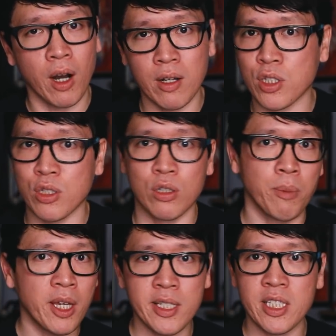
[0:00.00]
Console,
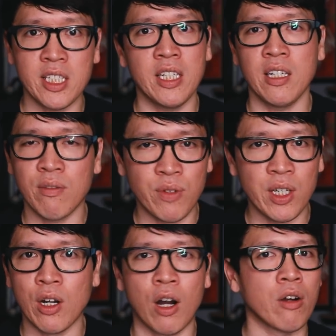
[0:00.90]
PC,
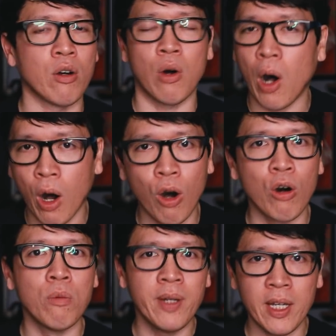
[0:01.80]
VR will
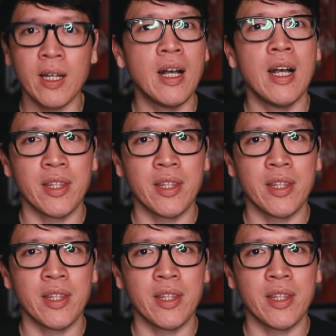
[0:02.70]
all be